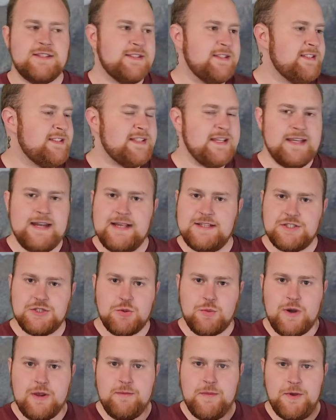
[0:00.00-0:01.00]
See, it has
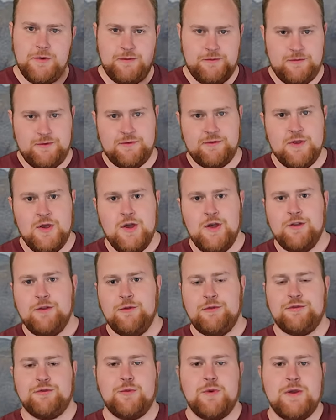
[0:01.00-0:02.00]
3 moons.
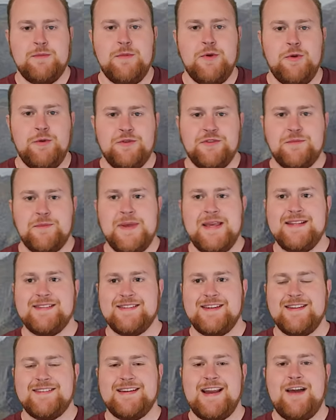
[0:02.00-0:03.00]
Those 3 moons means it
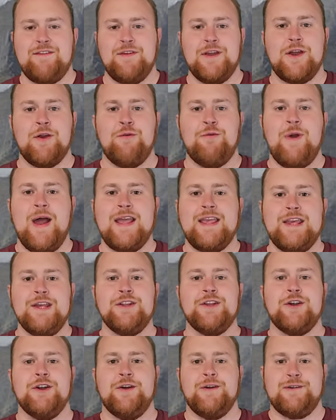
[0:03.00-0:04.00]
doesn't have like a
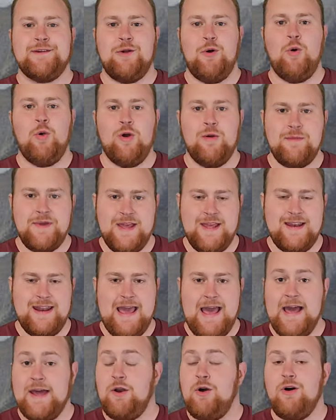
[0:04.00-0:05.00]
regular orbit
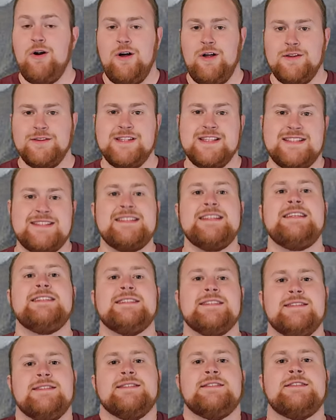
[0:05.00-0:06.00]
at all. The
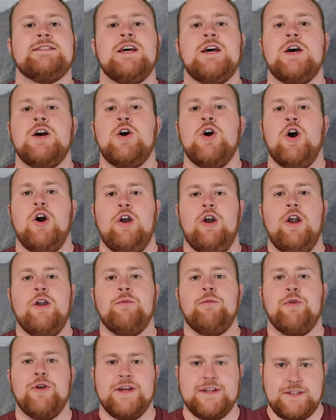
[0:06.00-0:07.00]
seasons are
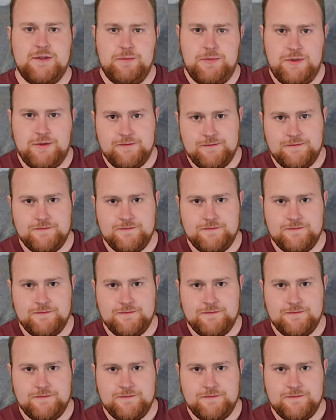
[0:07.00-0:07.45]
unpredictable.